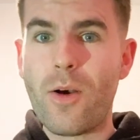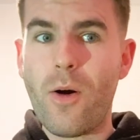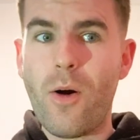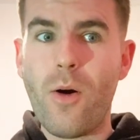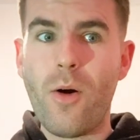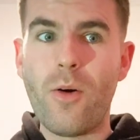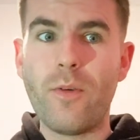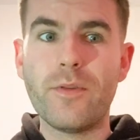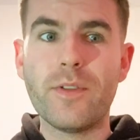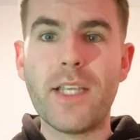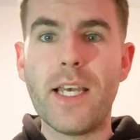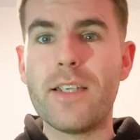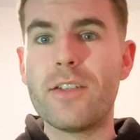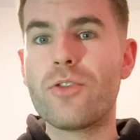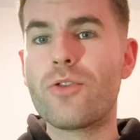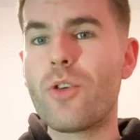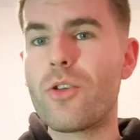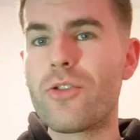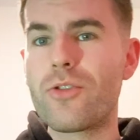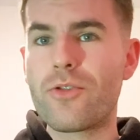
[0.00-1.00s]
of
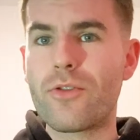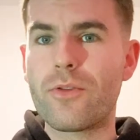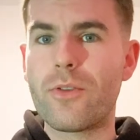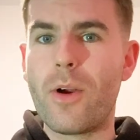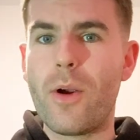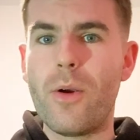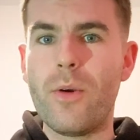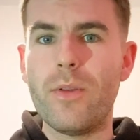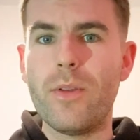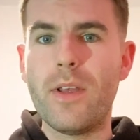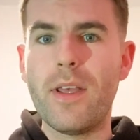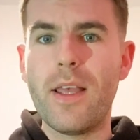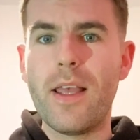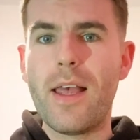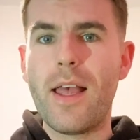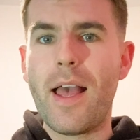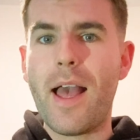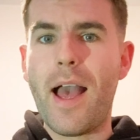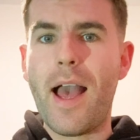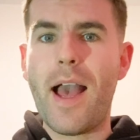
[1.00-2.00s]
testosterone
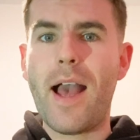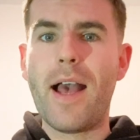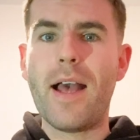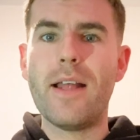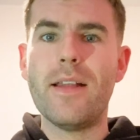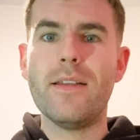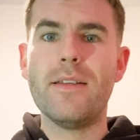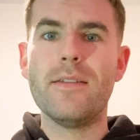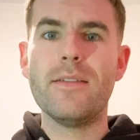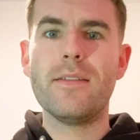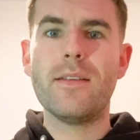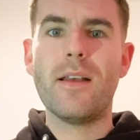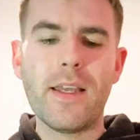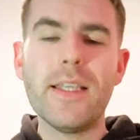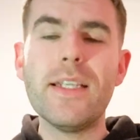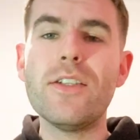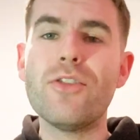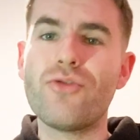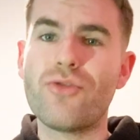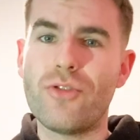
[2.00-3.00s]
and
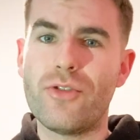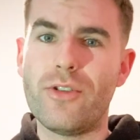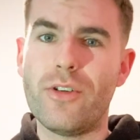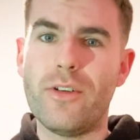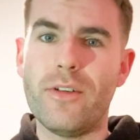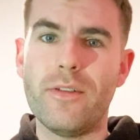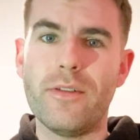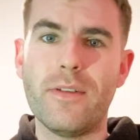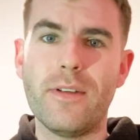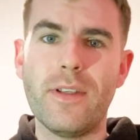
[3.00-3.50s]
estrogen.